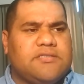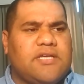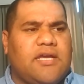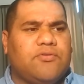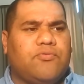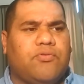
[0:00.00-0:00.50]

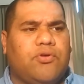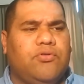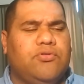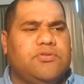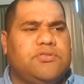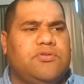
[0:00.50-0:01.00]
Tan Crow,
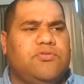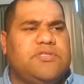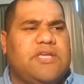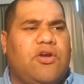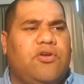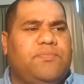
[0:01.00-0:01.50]
who's
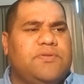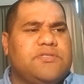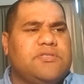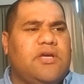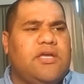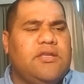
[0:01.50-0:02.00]
their open
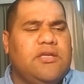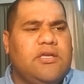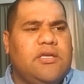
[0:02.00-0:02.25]
side,